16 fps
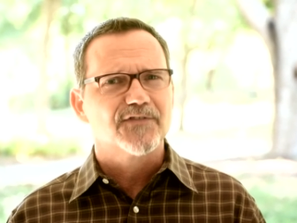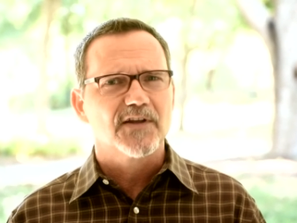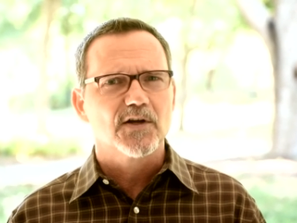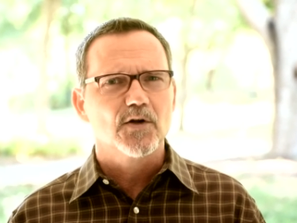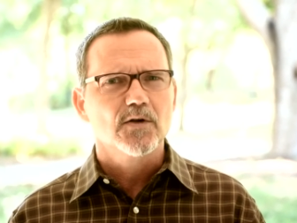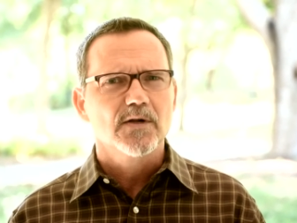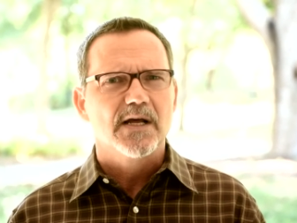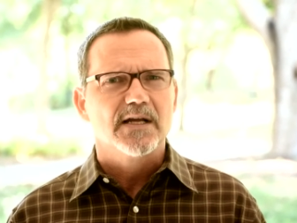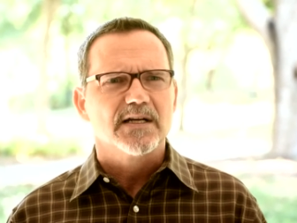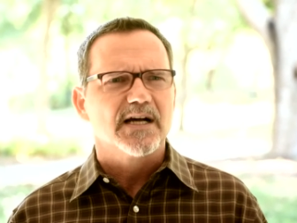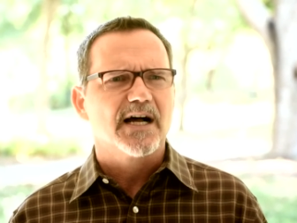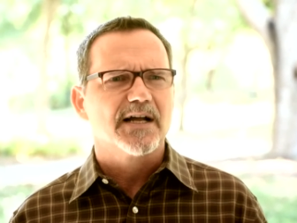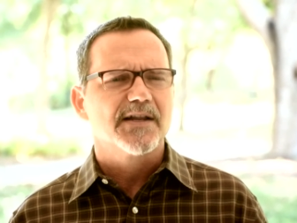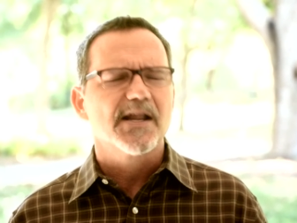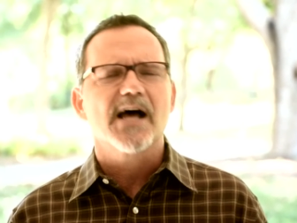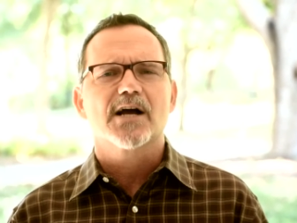feel,
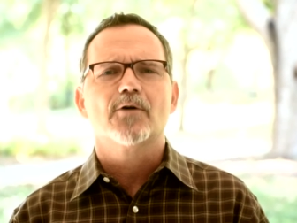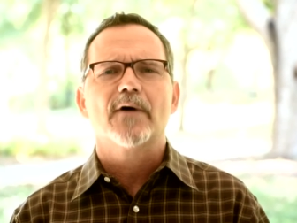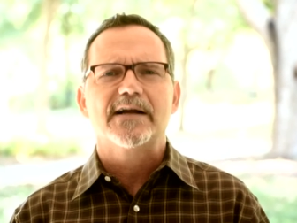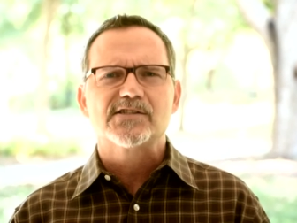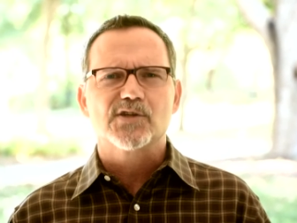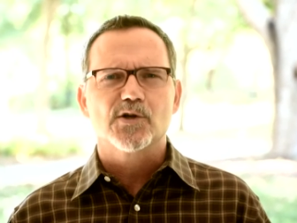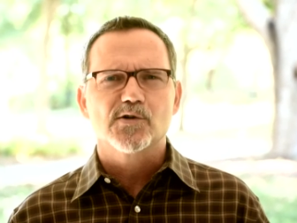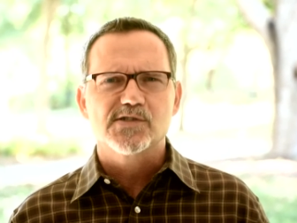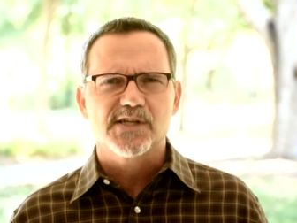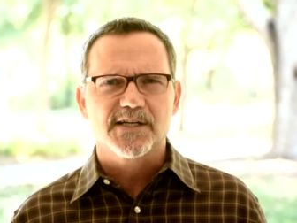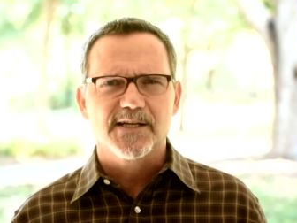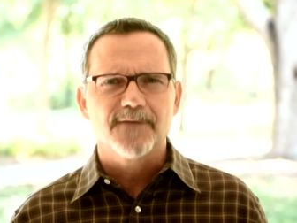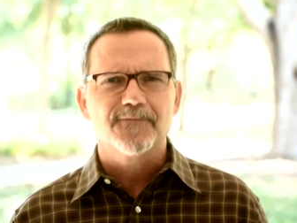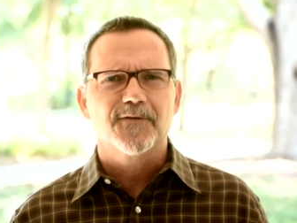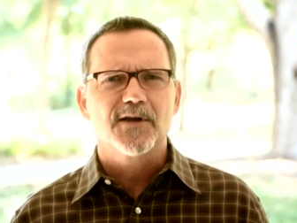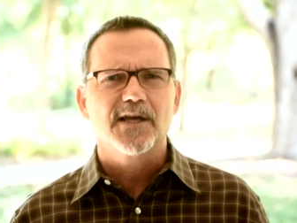not quite so
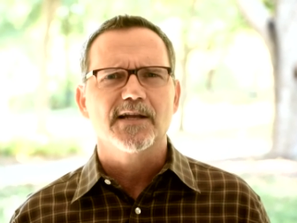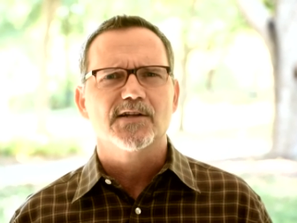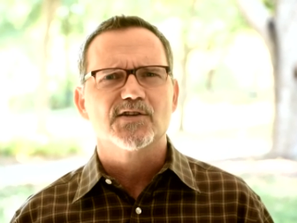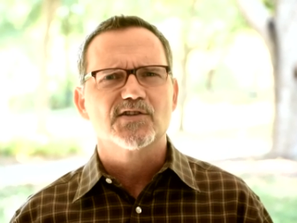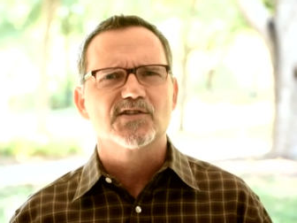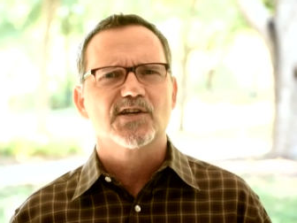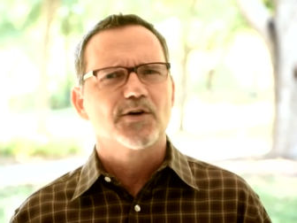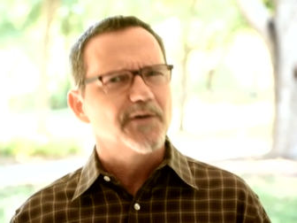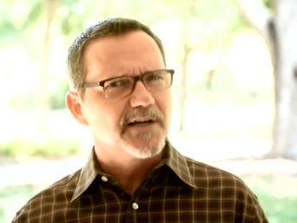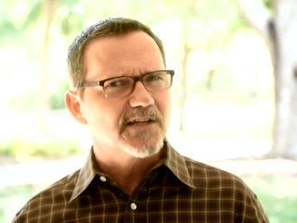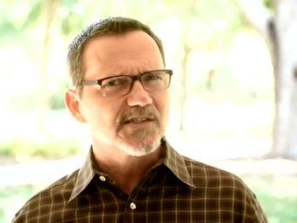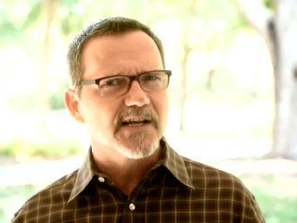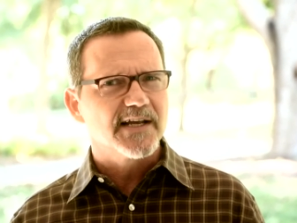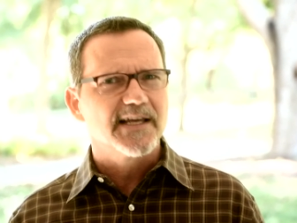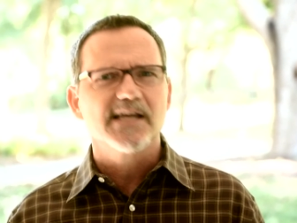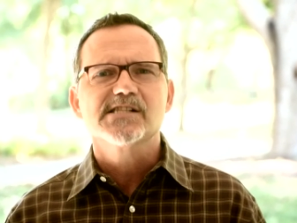significant and
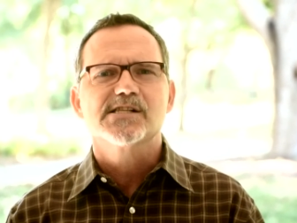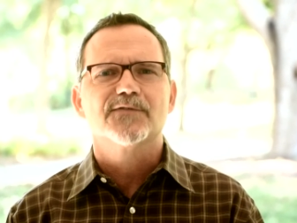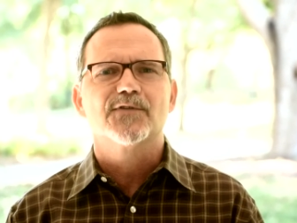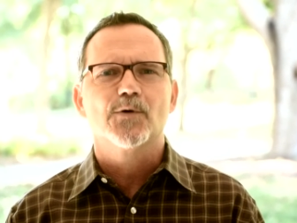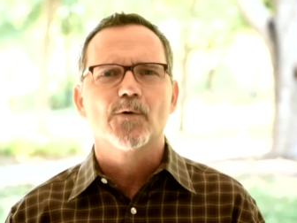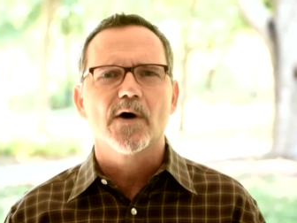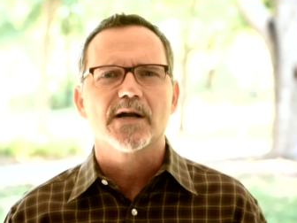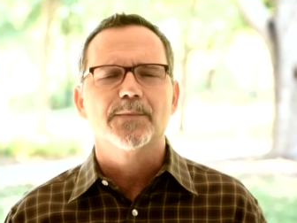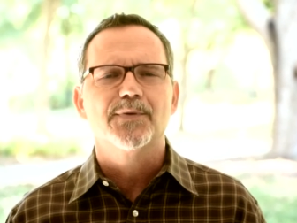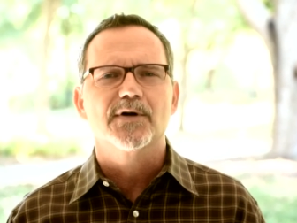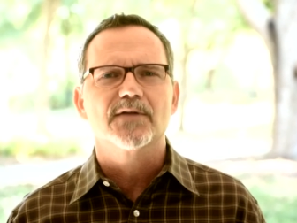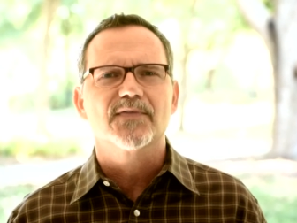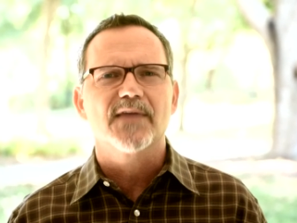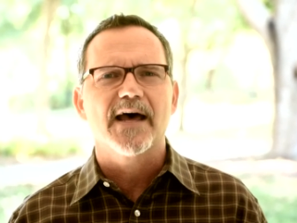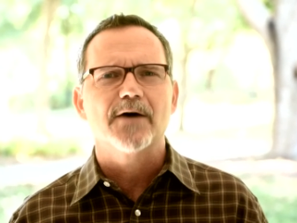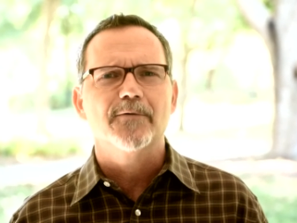serious, I guess, if you want to
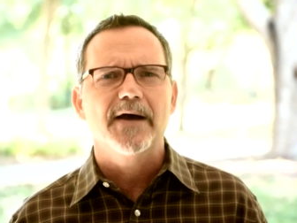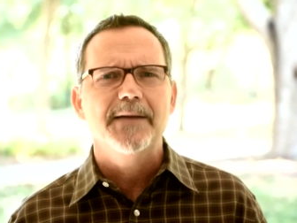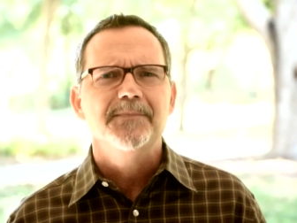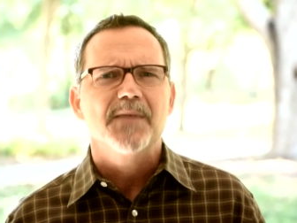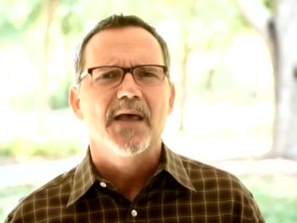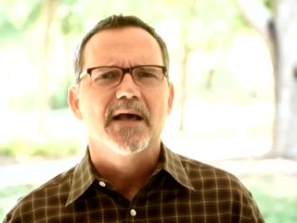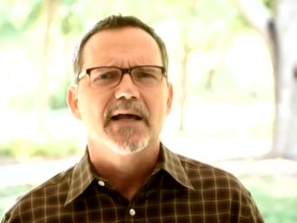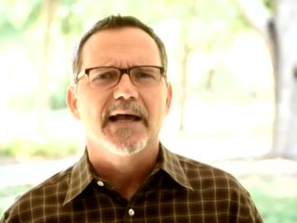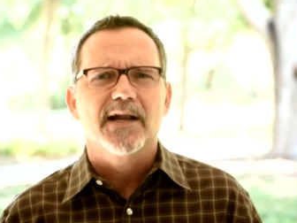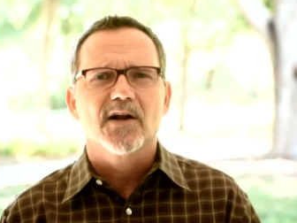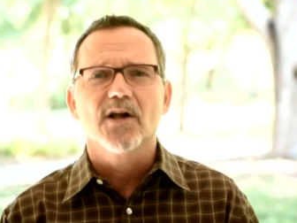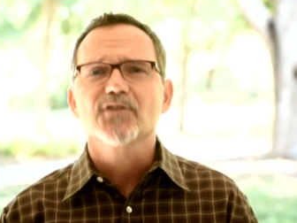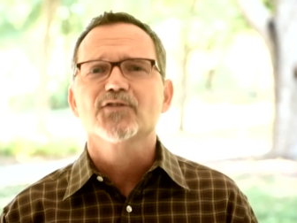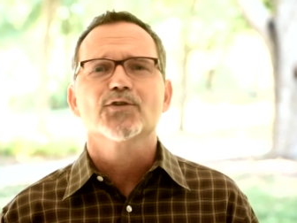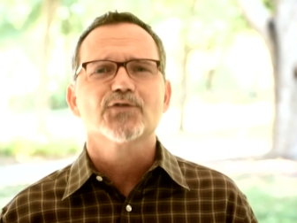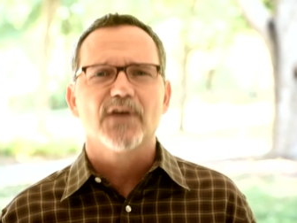put it that way. And it
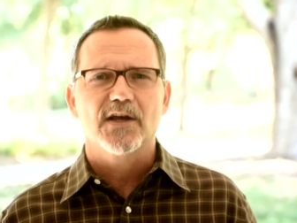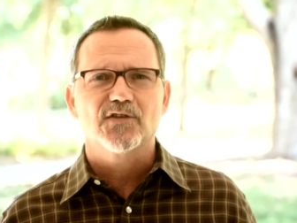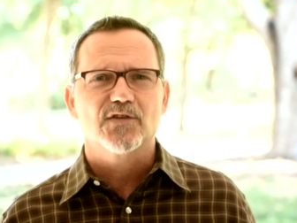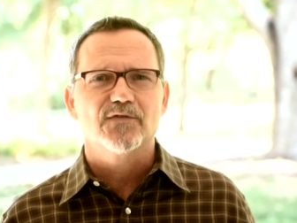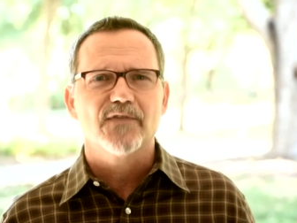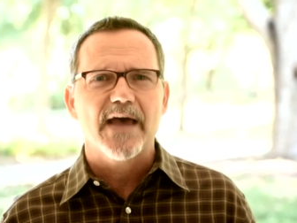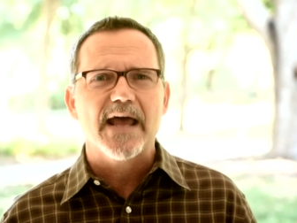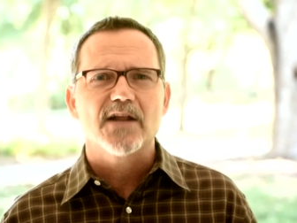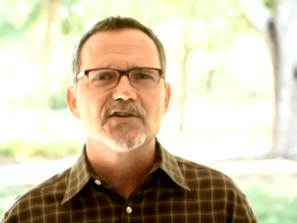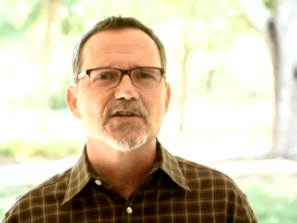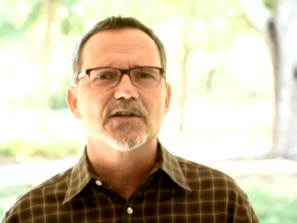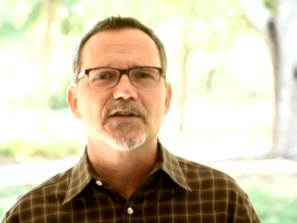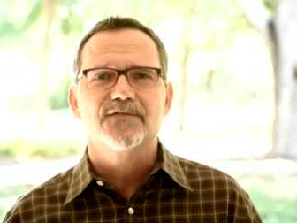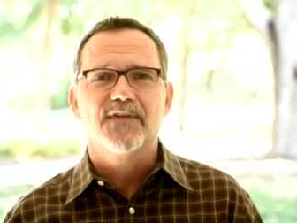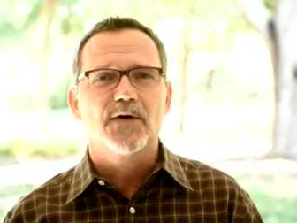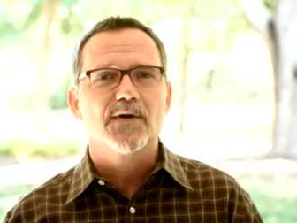also takes advantage
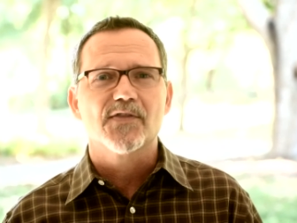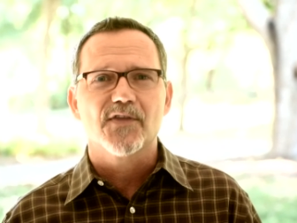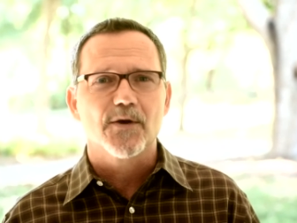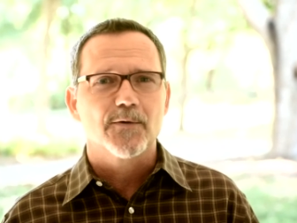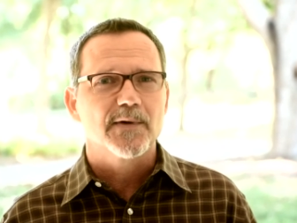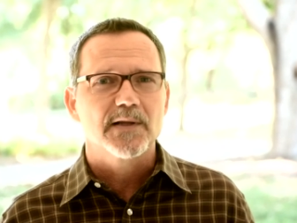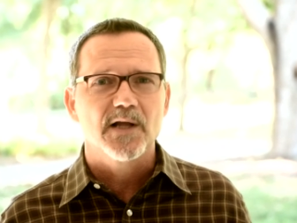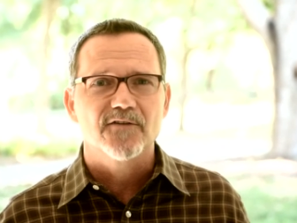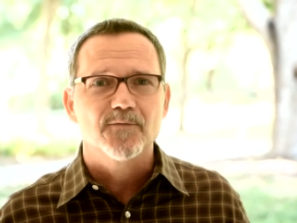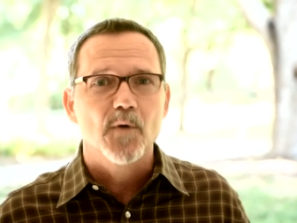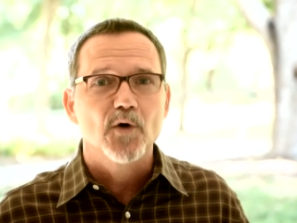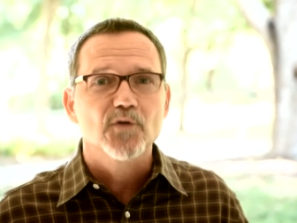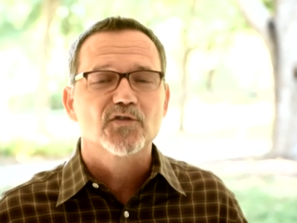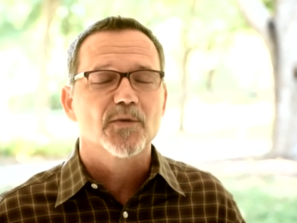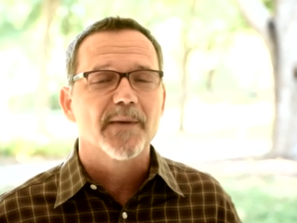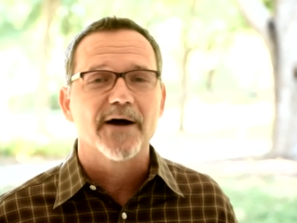of the very thing we love
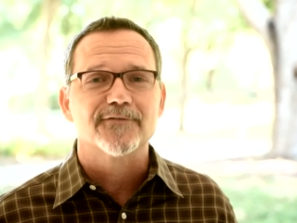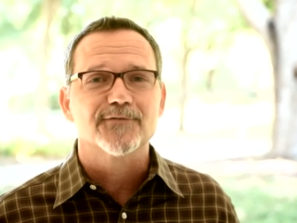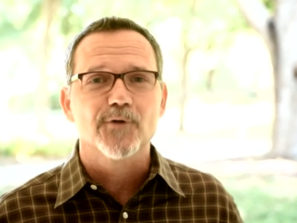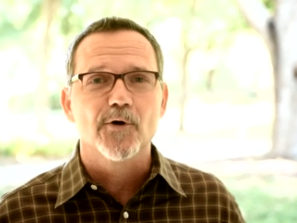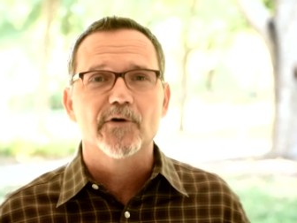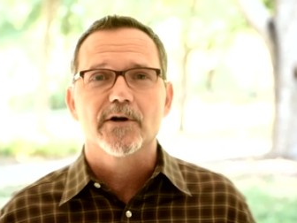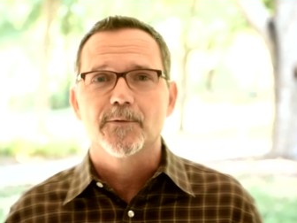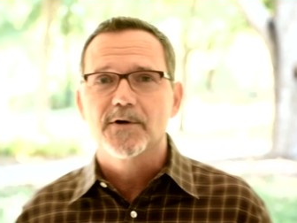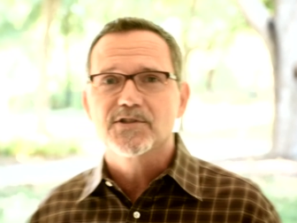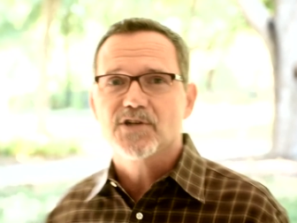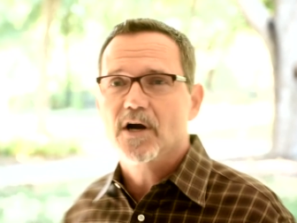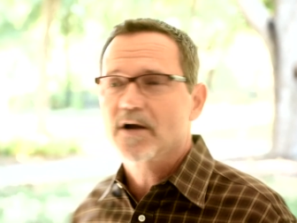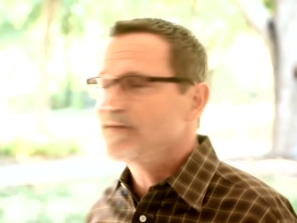most about Florida, which